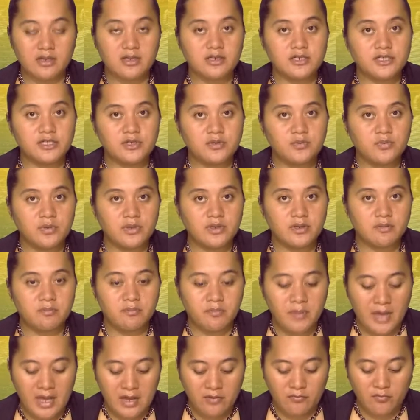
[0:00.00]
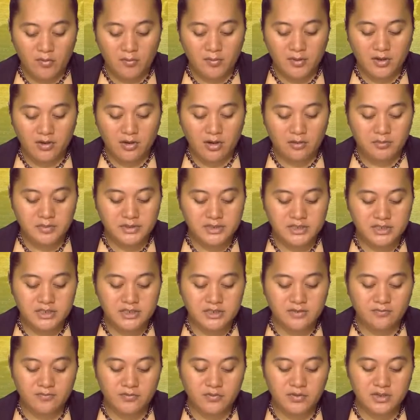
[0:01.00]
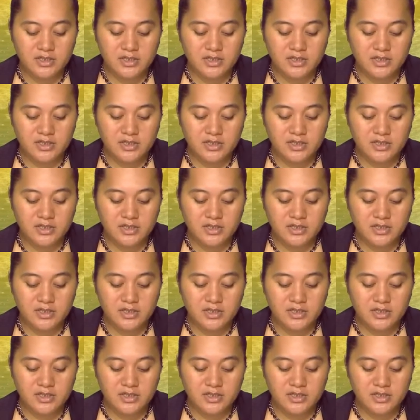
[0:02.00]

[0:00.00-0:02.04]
issued with a ban from the competition for